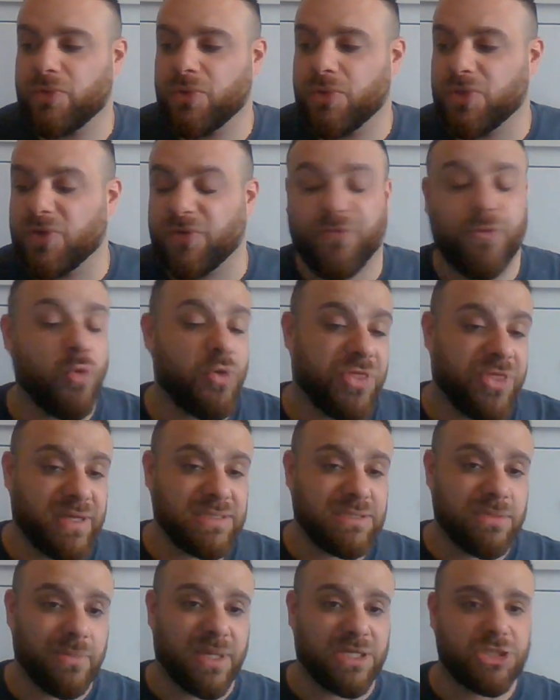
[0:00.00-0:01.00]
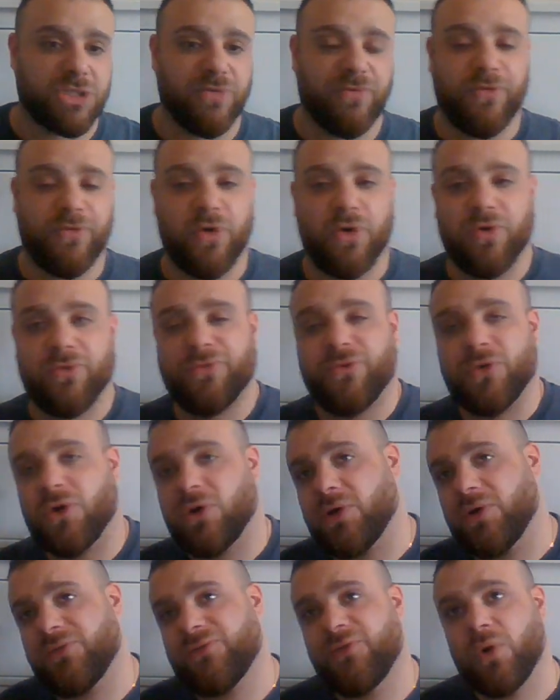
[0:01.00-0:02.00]
the fourth thing to mention
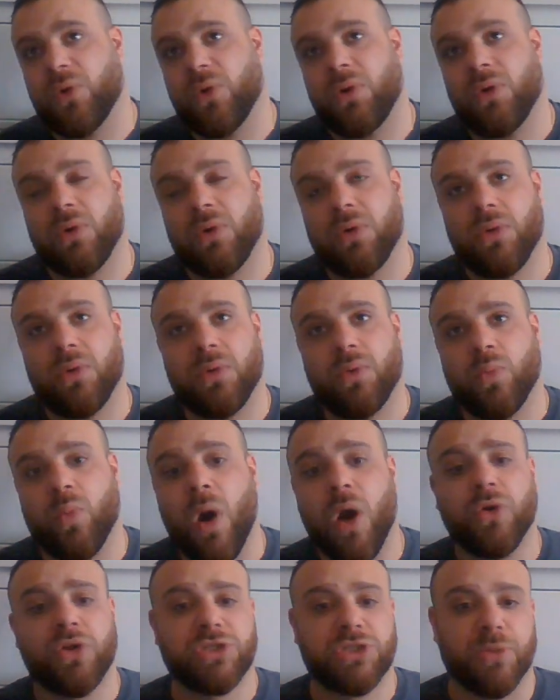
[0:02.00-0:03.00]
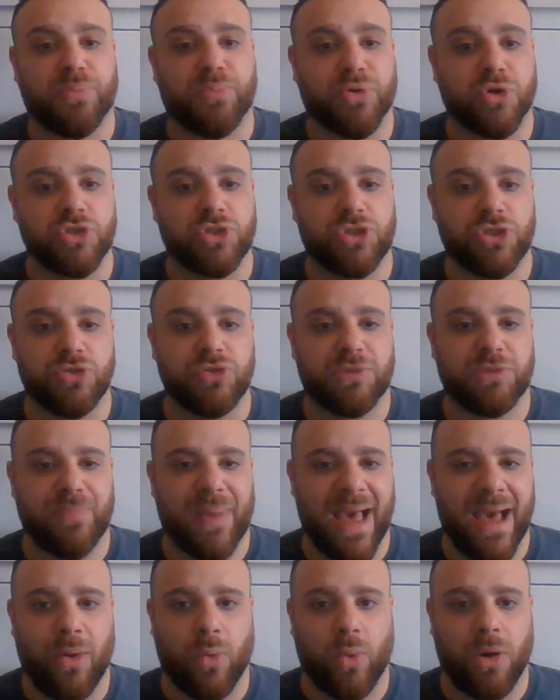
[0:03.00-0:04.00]
for Wilder to produce
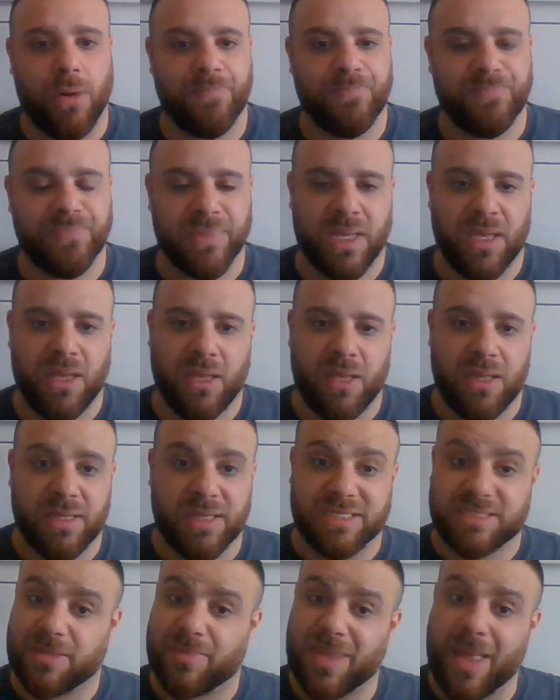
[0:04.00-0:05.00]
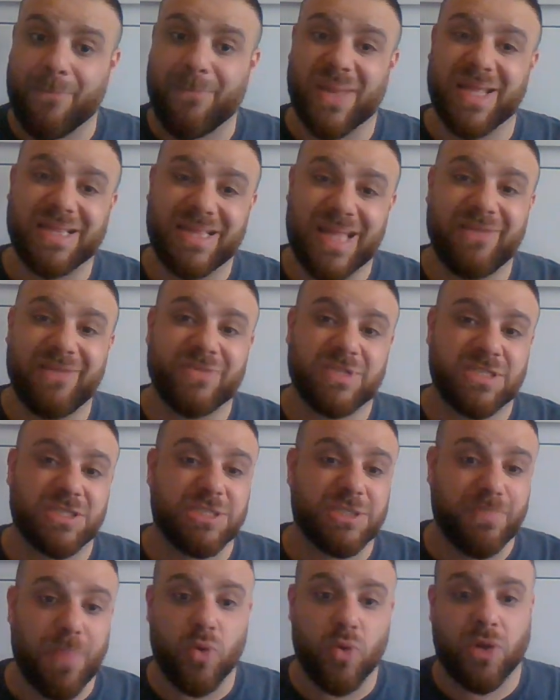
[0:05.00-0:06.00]
power, there's something that Ben Davison
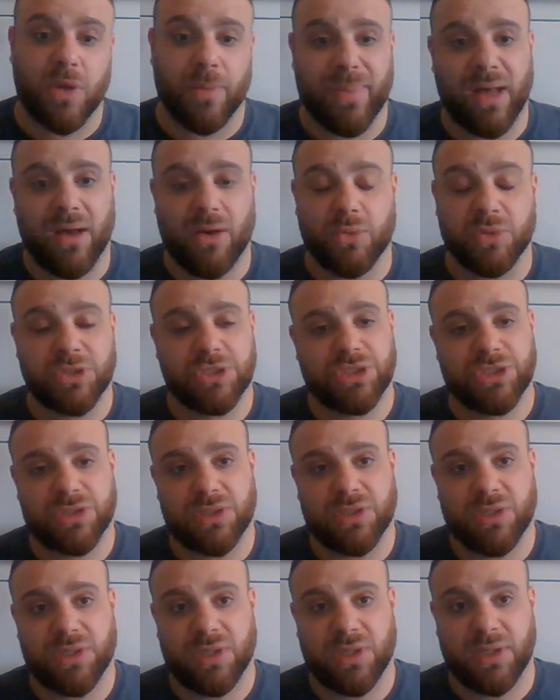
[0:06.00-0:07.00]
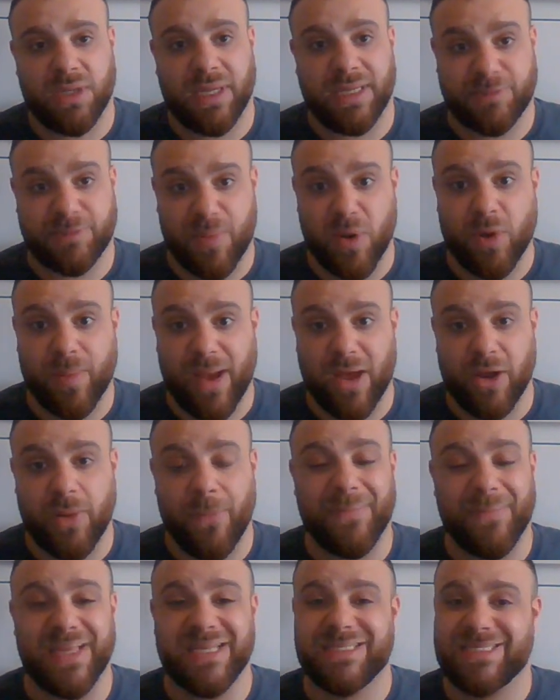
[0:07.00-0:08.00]
spoke about, which he spoke about on a
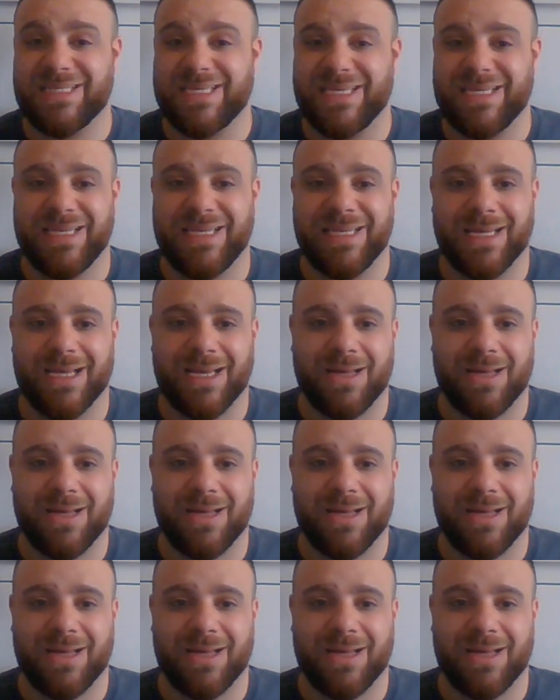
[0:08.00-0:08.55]
BT